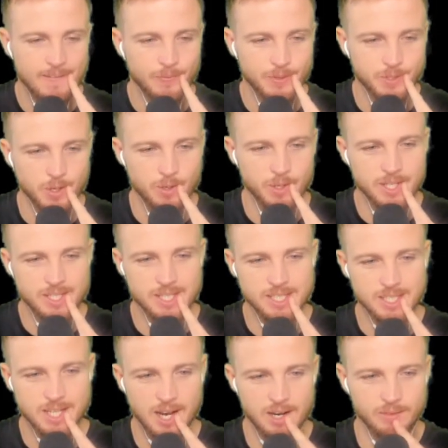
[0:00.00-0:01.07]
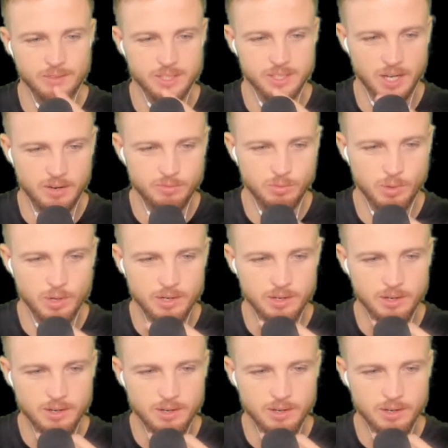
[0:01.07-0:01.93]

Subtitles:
So this is kind of a tough one.